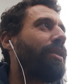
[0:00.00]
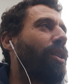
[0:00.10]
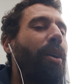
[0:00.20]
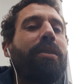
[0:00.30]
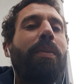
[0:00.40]

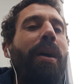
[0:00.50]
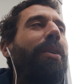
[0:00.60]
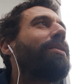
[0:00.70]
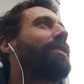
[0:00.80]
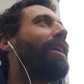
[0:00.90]
talked
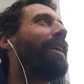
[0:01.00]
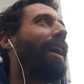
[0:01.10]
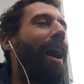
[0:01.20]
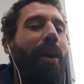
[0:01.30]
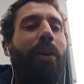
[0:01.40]
about,
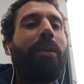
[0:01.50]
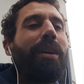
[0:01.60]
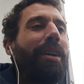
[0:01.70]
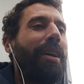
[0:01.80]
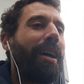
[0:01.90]
how
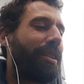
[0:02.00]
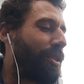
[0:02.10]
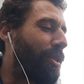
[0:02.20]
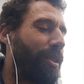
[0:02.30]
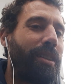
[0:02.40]

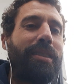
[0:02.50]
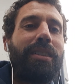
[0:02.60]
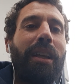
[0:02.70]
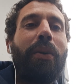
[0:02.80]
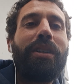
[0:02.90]
to
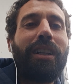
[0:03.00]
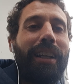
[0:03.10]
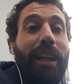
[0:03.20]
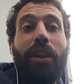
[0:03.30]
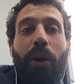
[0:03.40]
distinguish
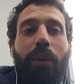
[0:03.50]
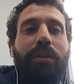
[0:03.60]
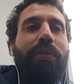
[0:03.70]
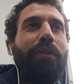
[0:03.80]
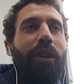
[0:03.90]
like a
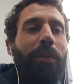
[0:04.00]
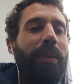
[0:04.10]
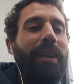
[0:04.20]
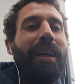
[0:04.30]
note from